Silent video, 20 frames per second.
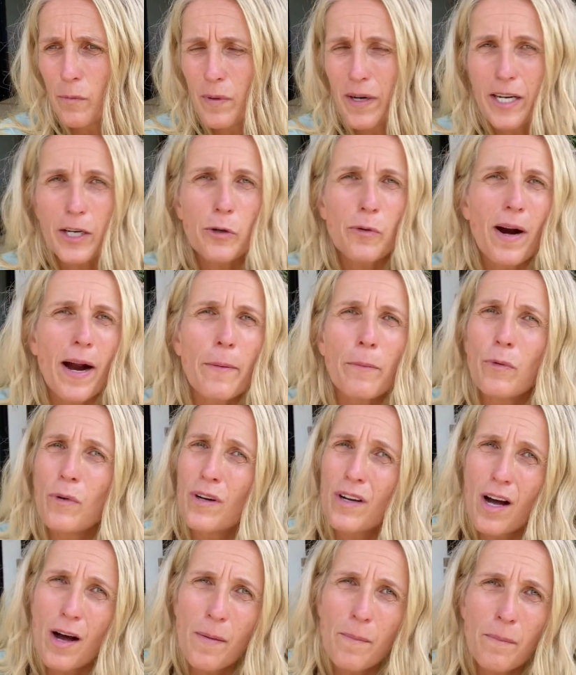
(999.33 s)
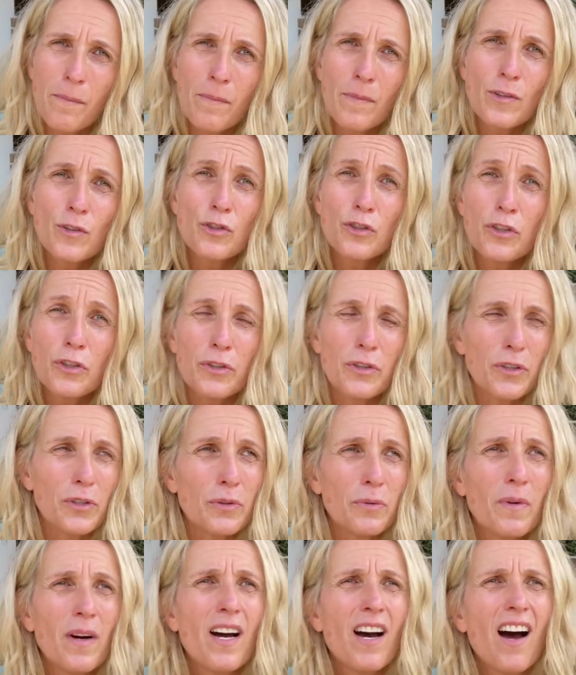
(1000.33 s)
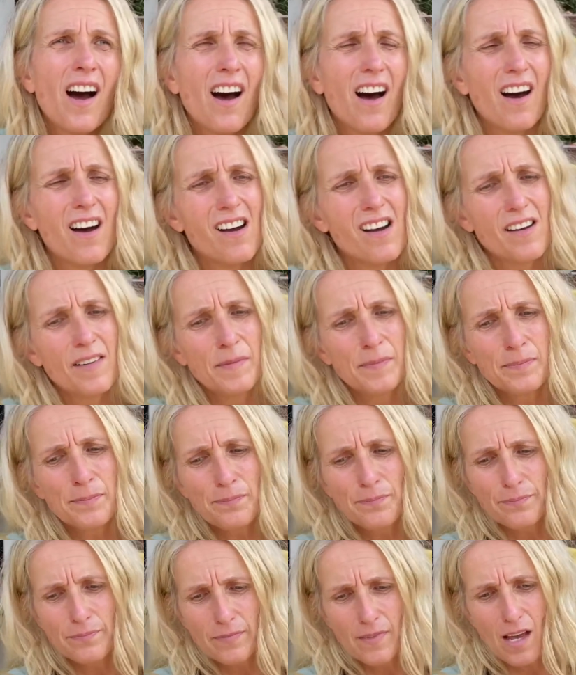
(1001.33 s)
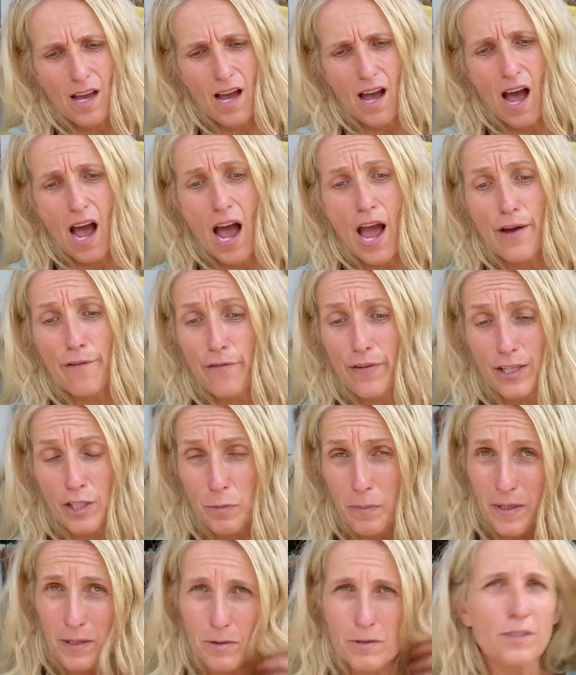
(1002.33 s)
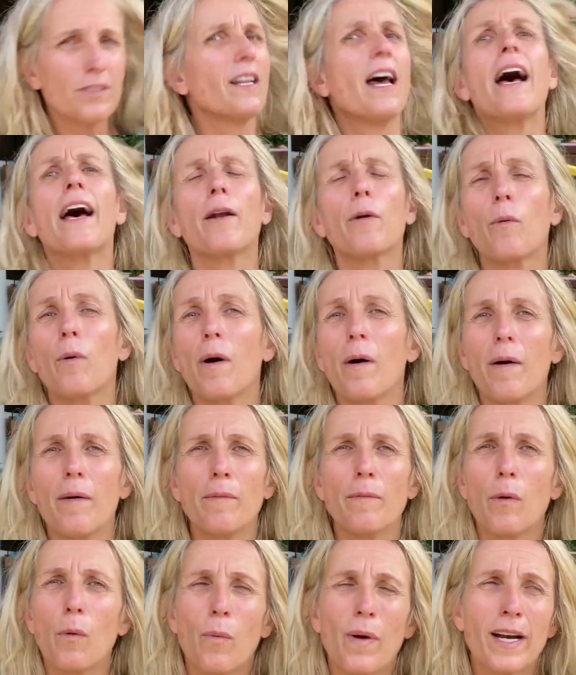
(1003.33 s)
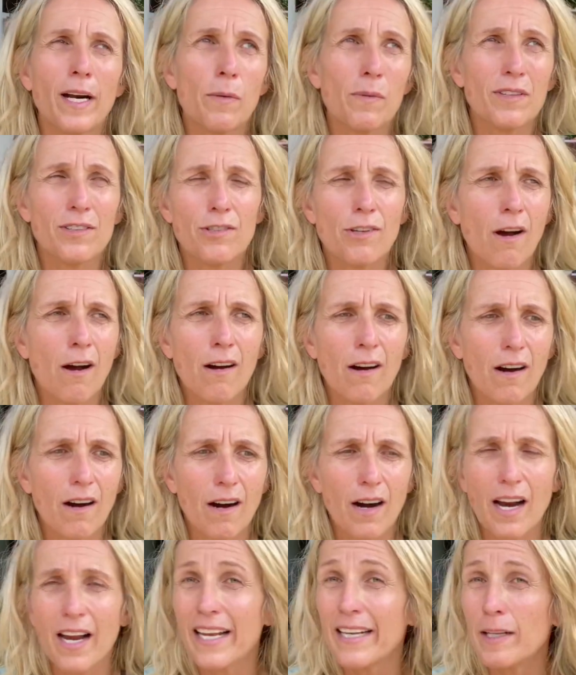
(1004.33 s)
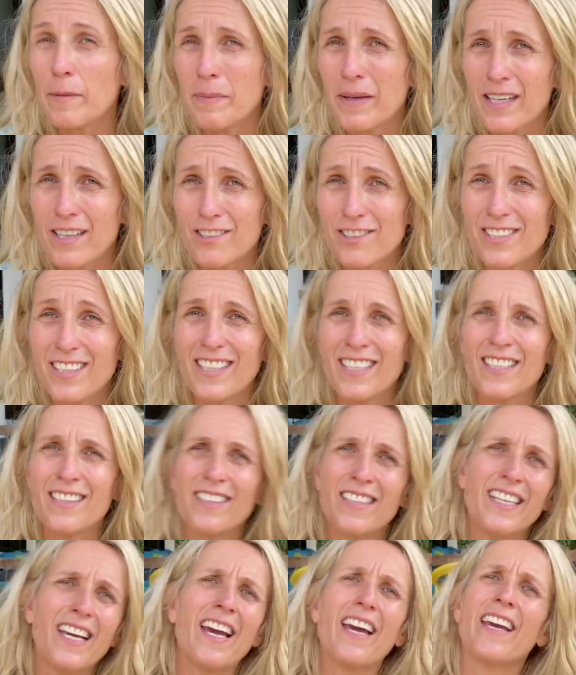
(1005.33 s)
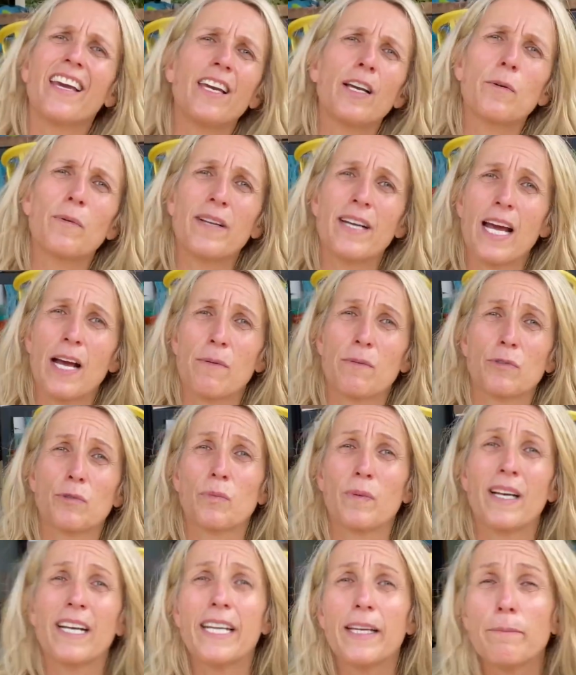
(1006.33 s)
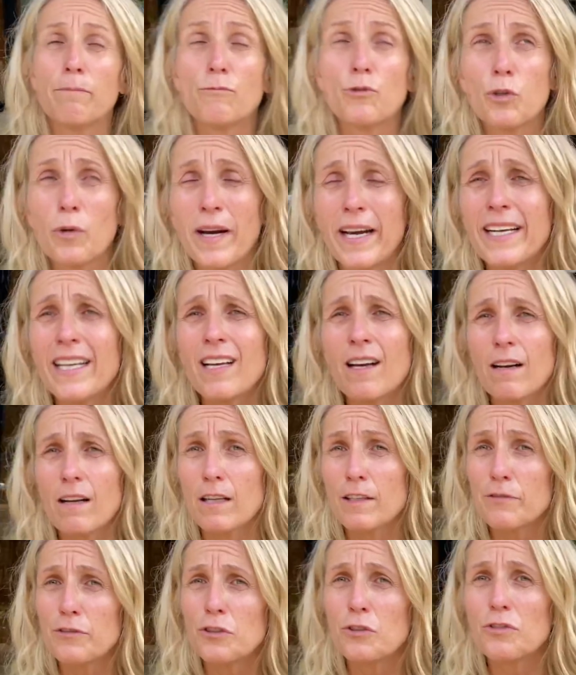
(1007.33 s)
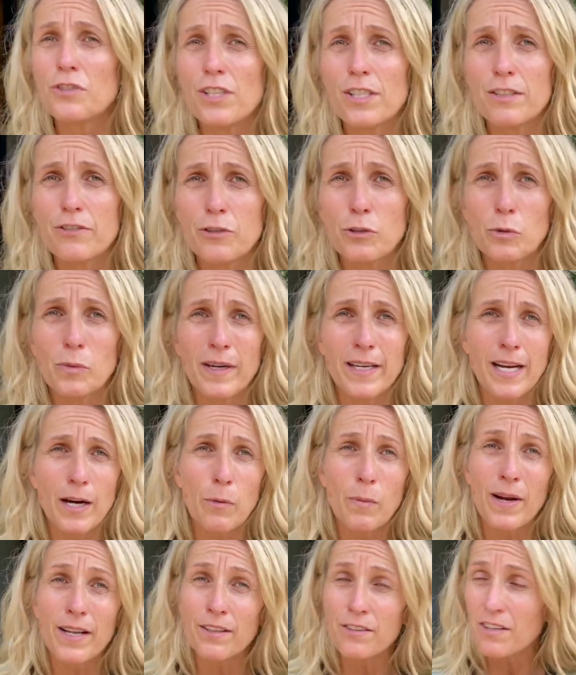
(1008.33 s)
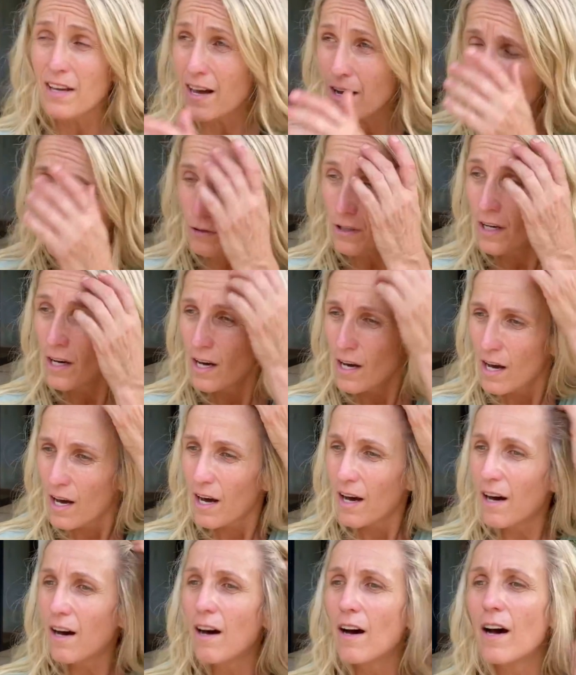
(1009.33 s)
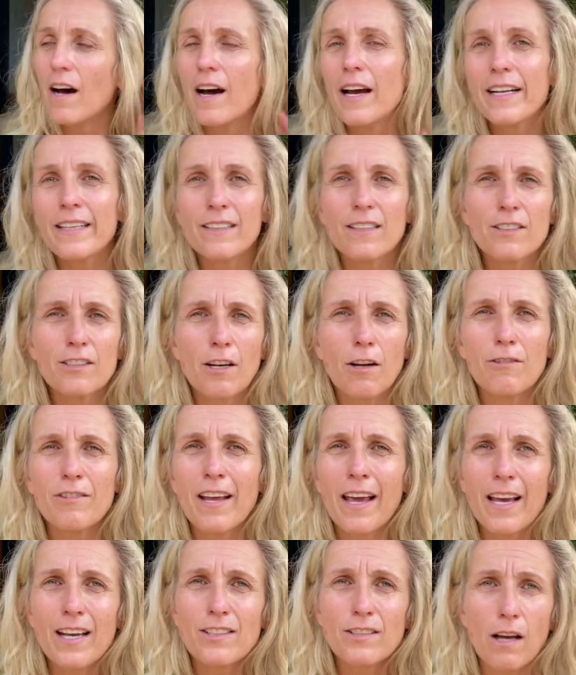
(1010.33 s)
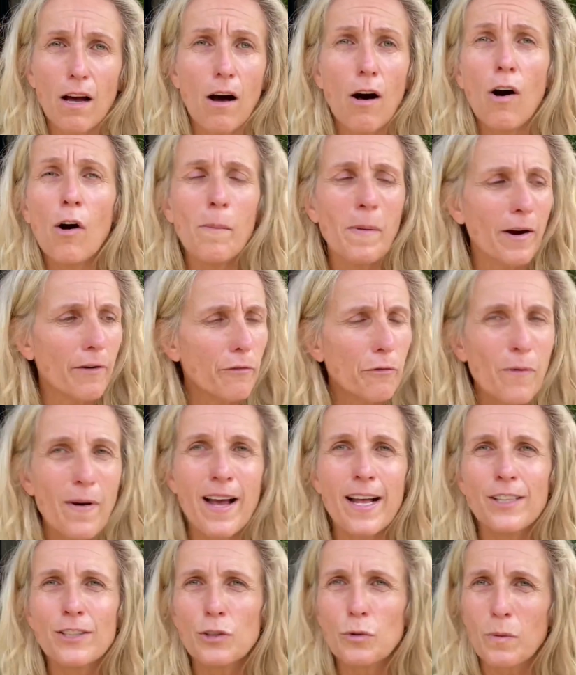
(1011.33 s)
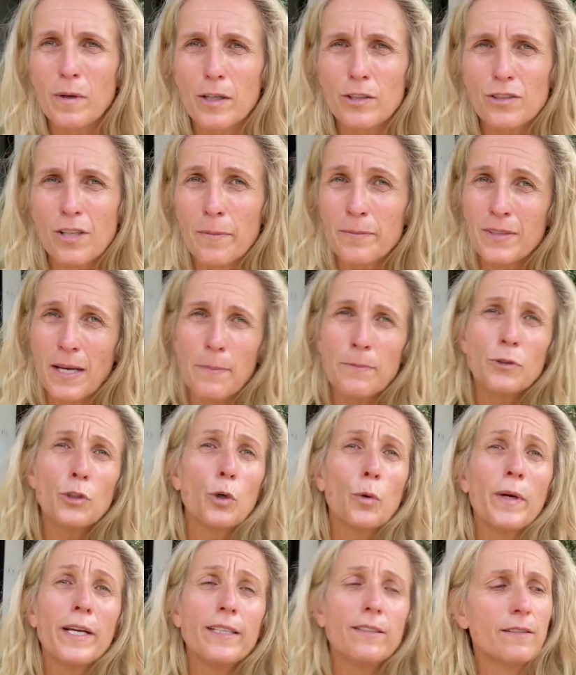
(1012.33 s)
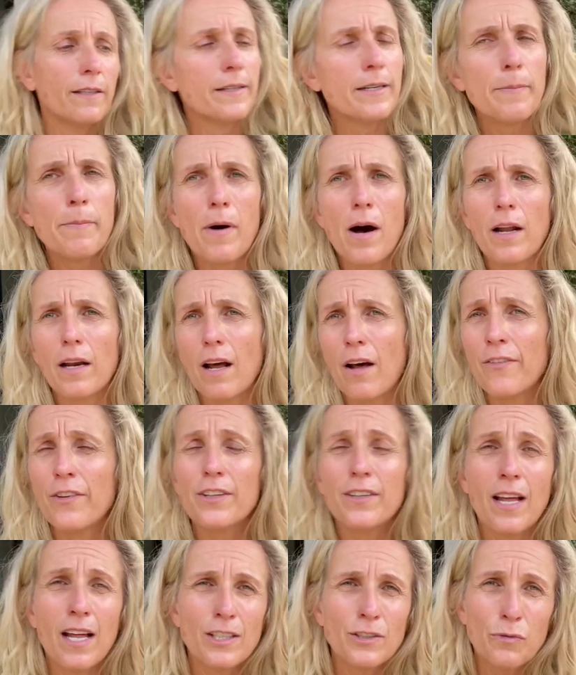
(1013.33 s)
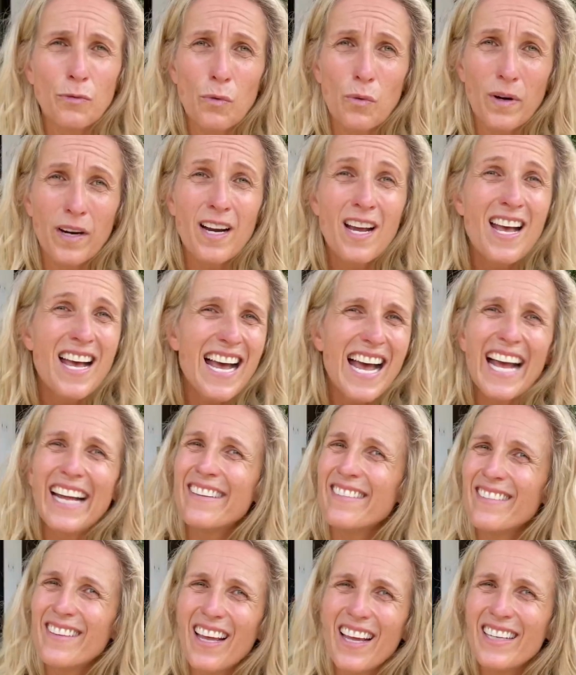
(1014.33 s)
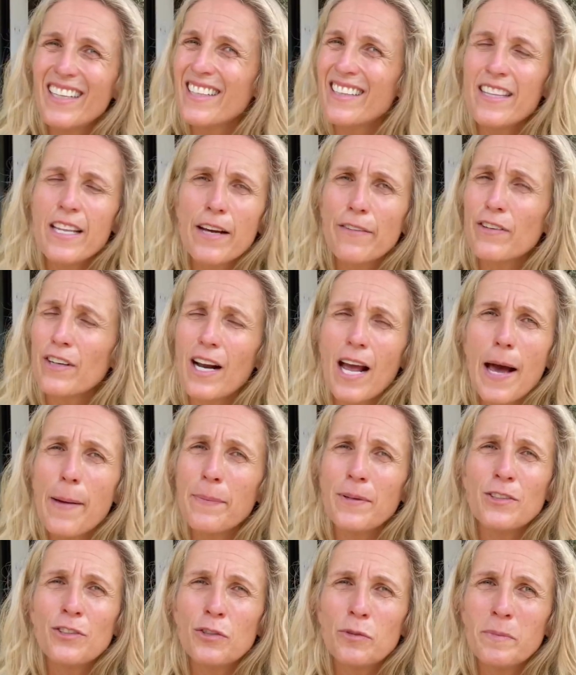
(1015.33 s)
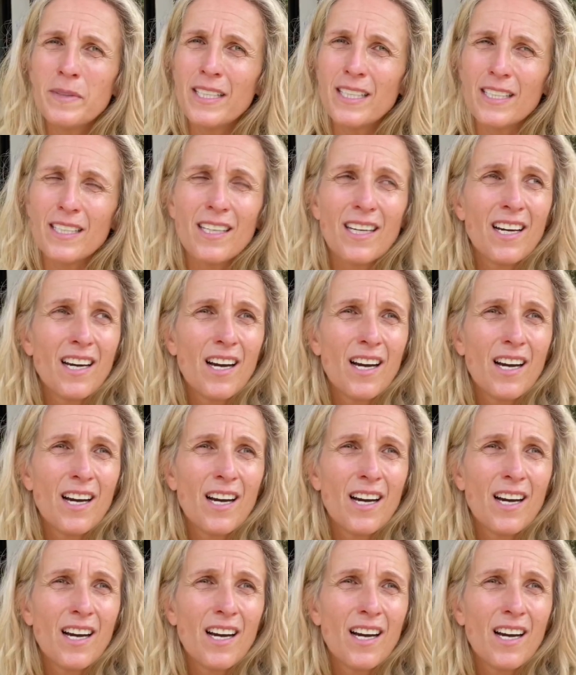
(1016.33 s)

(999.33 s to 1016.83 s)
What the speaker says: crime will come to you. I've experienced that when I was younger in the bigger city in The Hague, when I was really training a lot of jiu-jitsu. When I went out in discotheques, all my friends were sometimes squeezed in the butt on the dance floor, and it never happened to me.